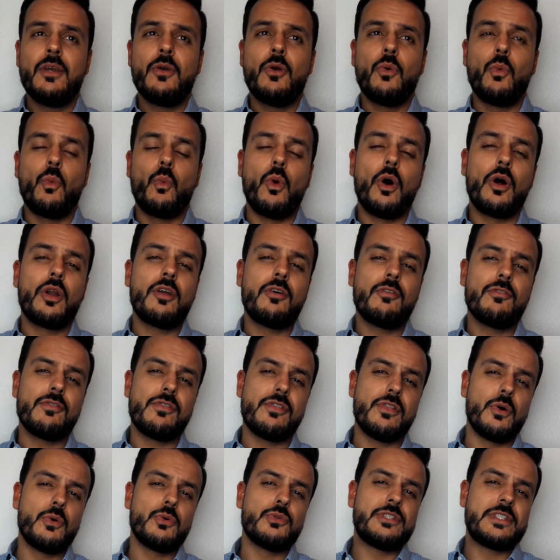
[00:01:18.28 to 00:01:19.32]
one of
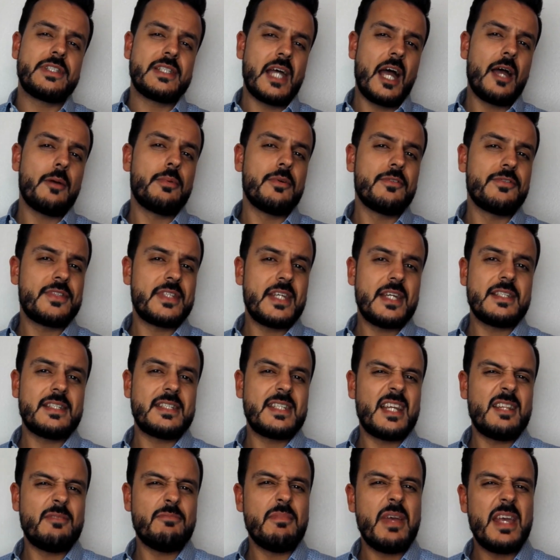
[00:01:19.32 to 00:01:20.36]
those type of scents
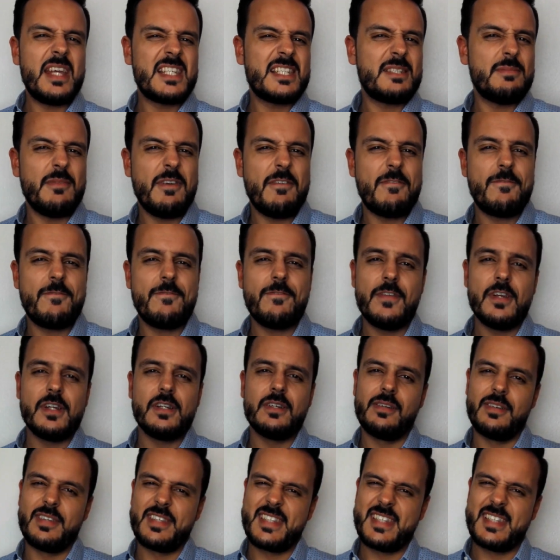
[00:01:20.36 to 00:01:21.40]
that makes me
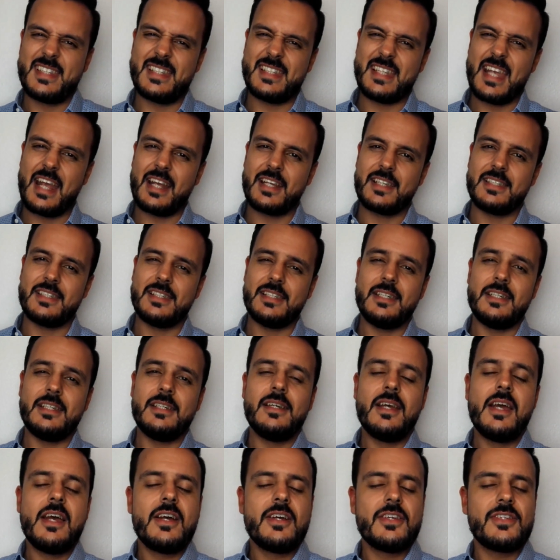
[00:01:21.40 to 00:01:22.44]
feel sexy,
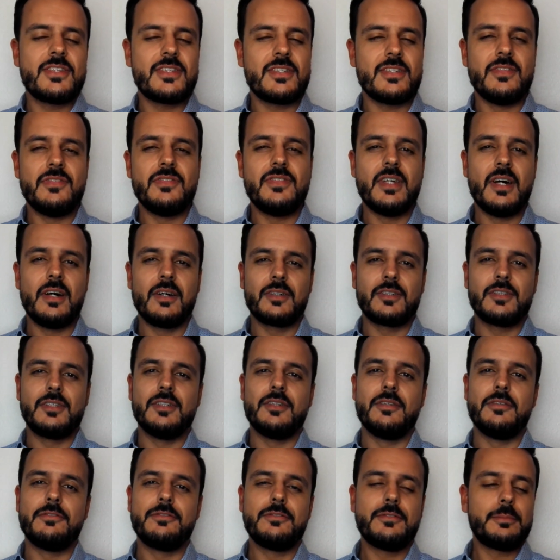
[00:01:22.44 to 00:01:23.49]

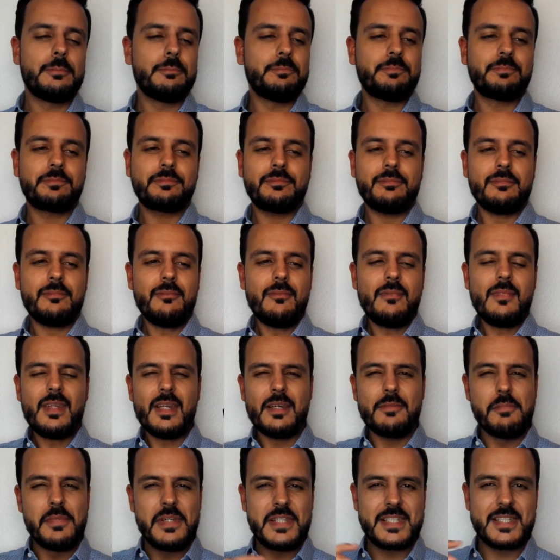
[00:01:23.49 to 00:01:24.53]
seductive,
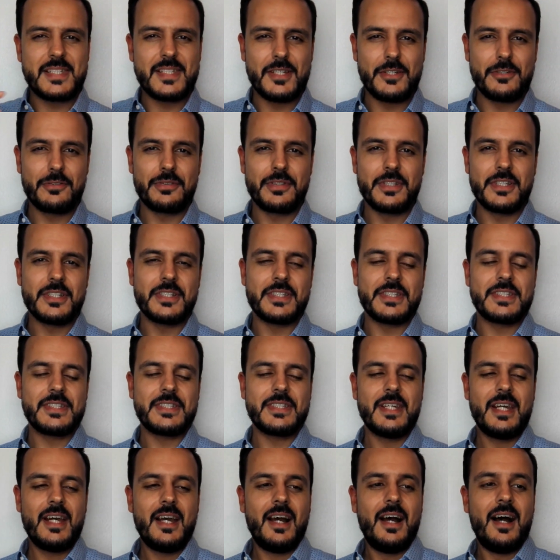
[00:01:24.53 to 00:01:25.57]
mysterious,
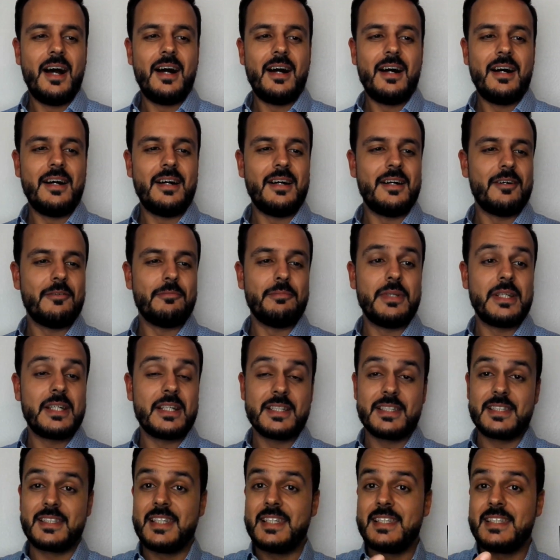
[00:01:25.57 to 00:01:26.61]

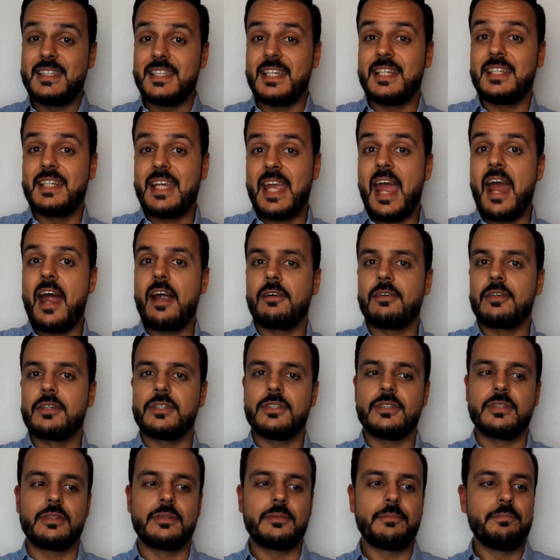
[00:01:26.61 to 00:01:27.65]
because the scent
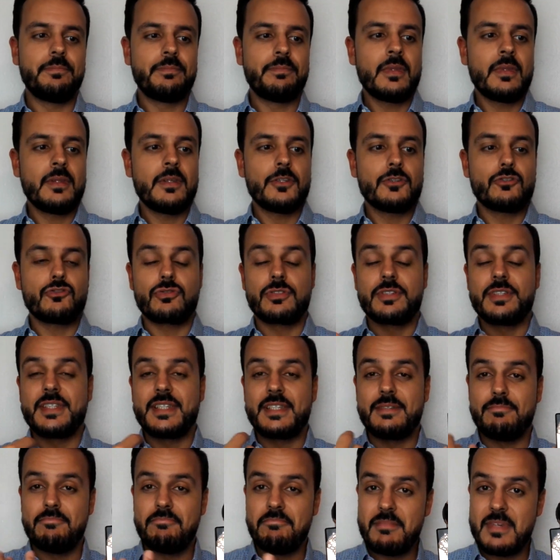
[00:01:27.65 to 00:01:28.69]
character
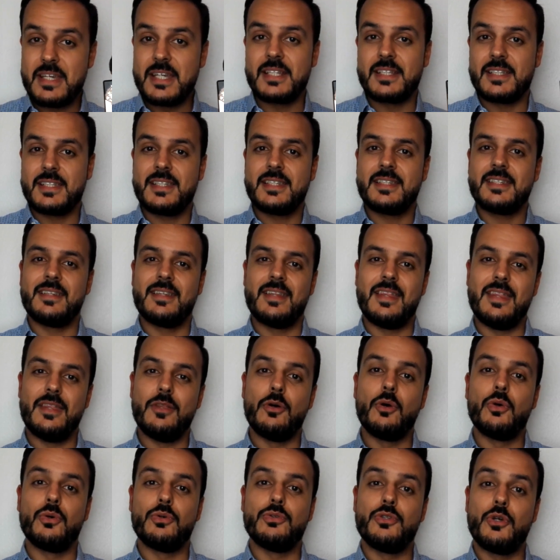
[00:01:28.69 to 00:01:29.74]
transmit
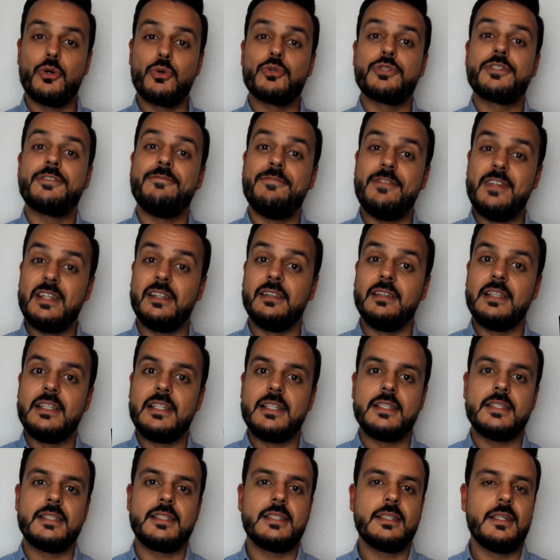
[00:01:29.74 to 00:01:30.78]
those
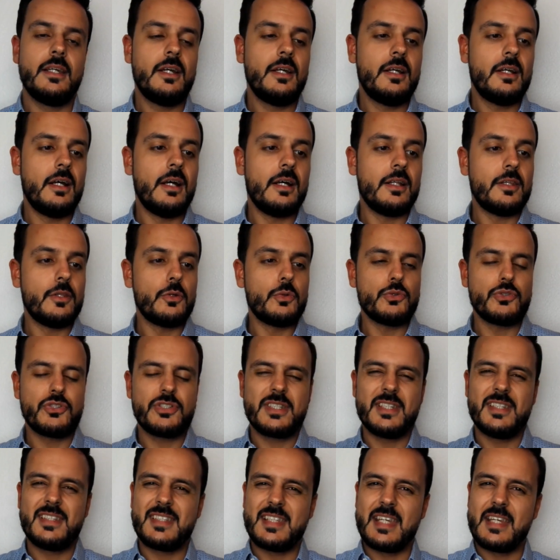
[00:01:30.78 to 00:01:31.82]
feelings, those
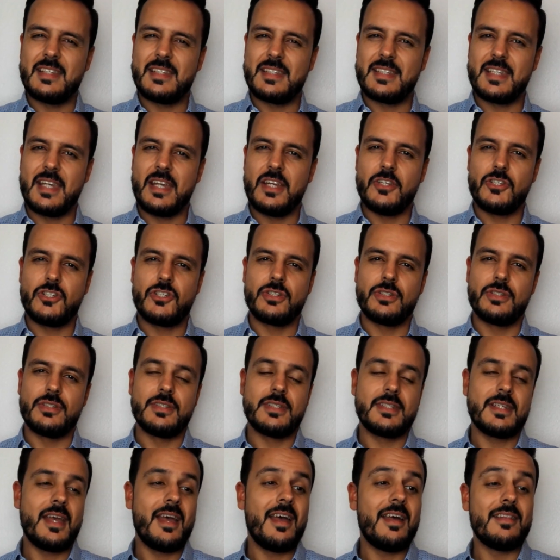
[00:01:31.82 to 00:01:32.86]

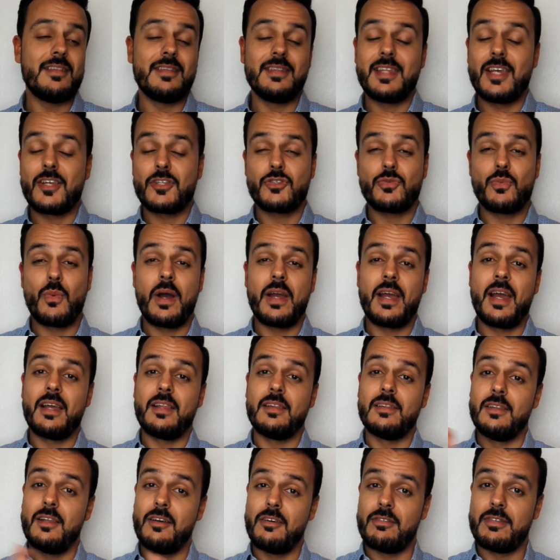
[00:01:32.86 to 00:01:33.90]
sensations, and that's why I
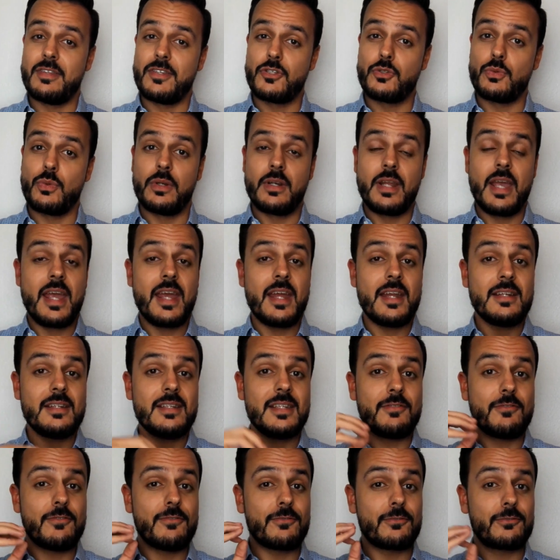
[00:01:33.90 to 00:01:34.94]
love this one. And
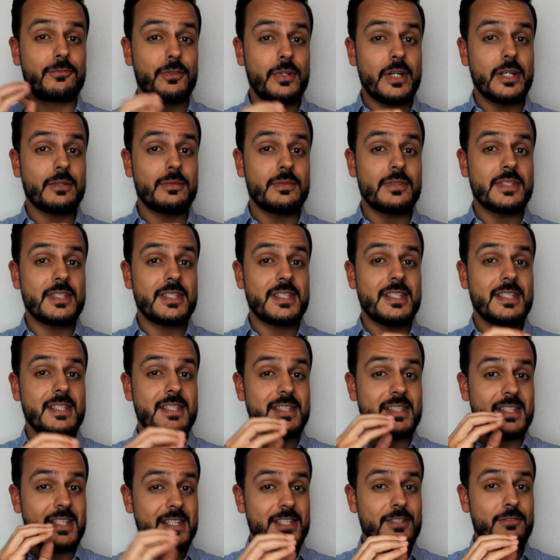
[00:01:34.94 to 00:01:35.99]
the fragrance,
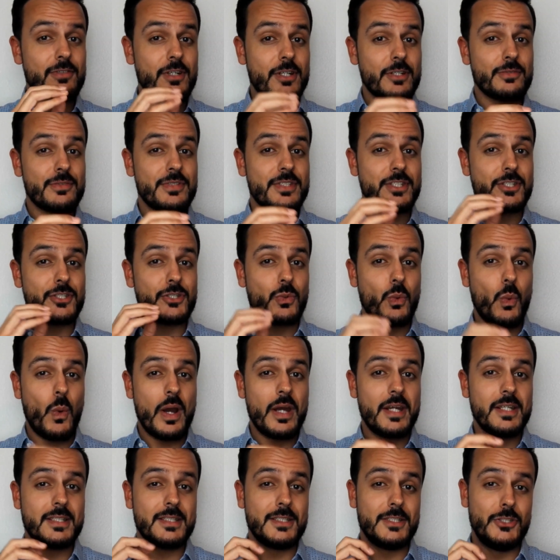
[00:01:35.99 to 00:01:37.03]
this fragrance is
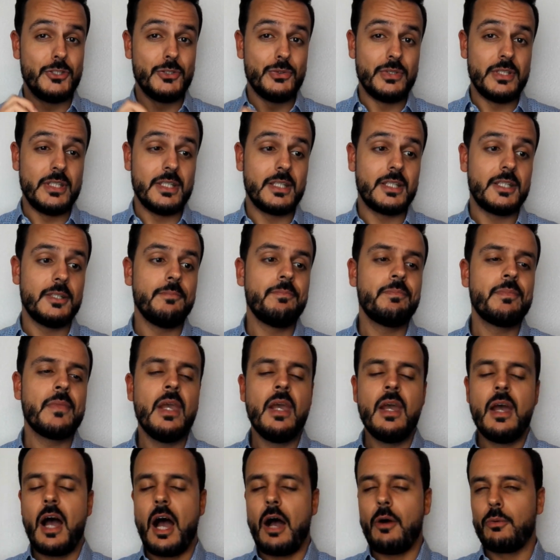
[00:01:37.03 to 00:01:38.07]
quite unique.
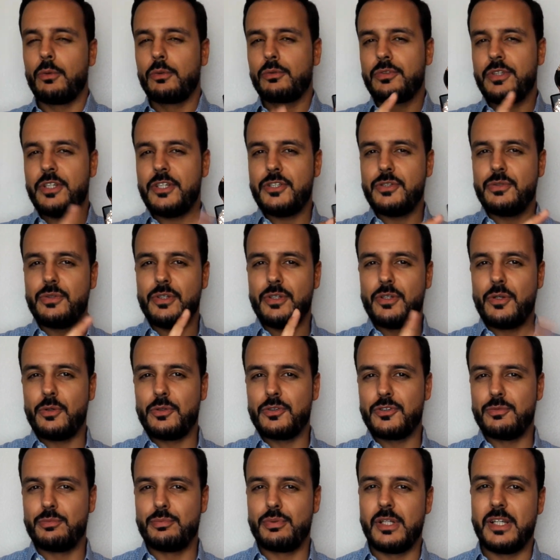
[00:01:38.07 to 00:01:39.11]
I will read you the
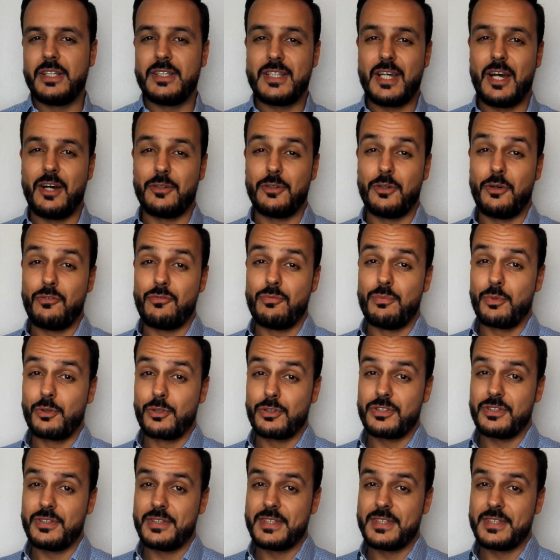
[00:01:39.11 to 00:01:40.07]
note breakdown of Mortal